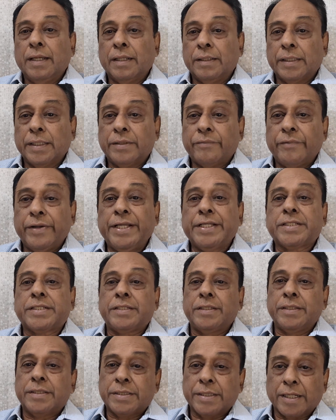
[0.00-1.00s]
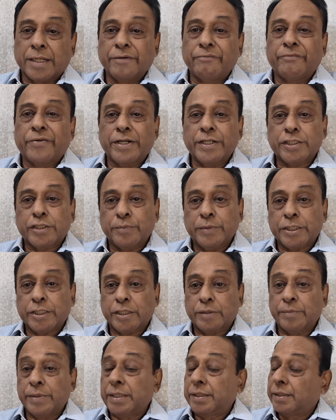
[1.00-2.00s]
that waist circumference
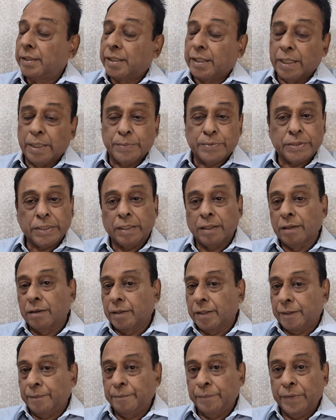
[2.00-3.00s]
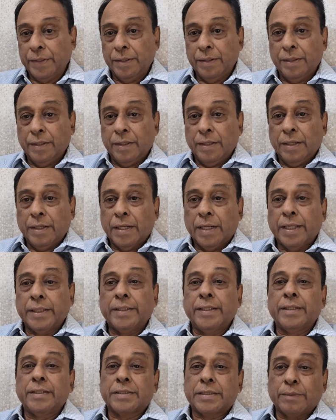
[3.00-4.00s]
measurement. That helps a lot. I
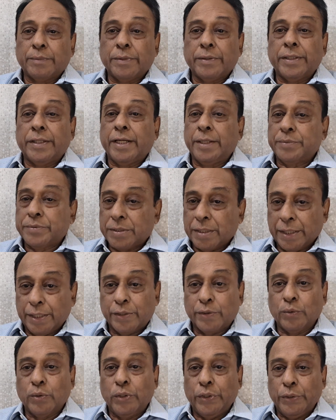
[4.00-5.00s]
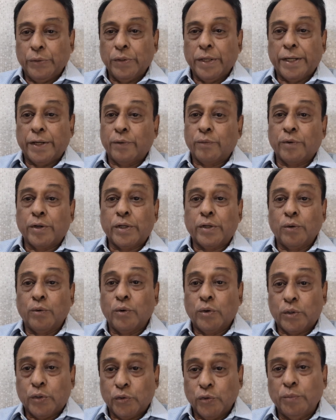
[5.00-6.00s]
think some of the tips I told you, I don't want to
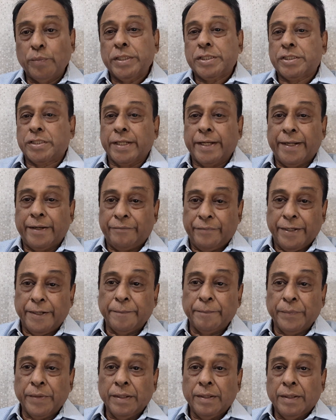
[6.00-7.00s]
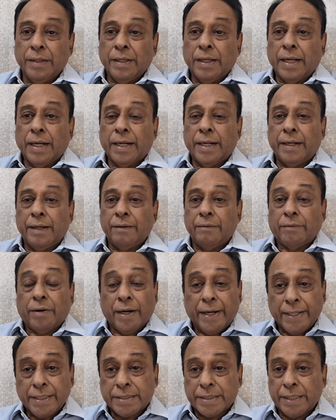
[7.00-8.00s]
go too much scientific, and
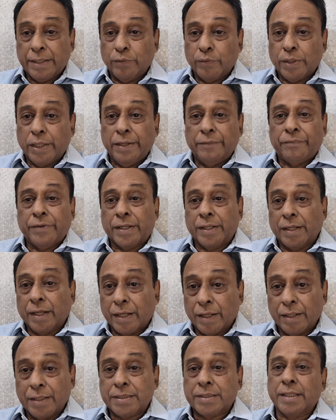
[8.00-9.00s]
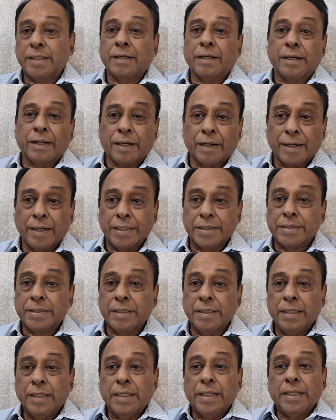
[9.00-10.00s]
what I said only for the adolescent and adults.
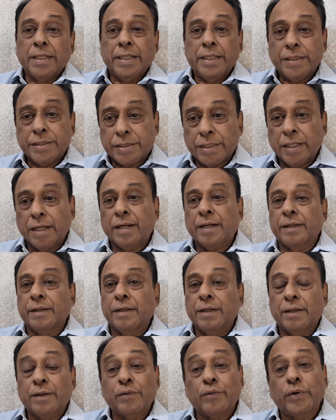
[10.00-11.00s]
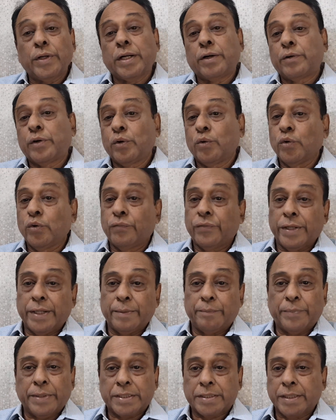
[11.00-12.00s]
In children we have to go for
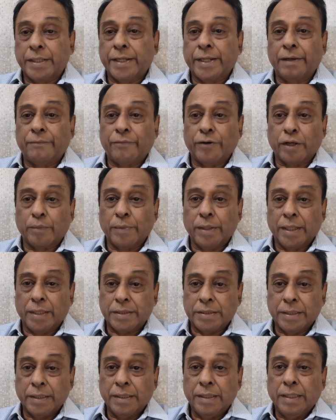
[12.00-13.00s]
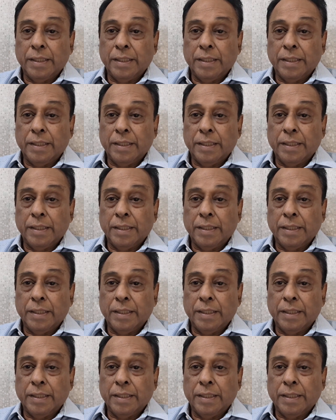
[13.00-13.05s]
a percentile formulas,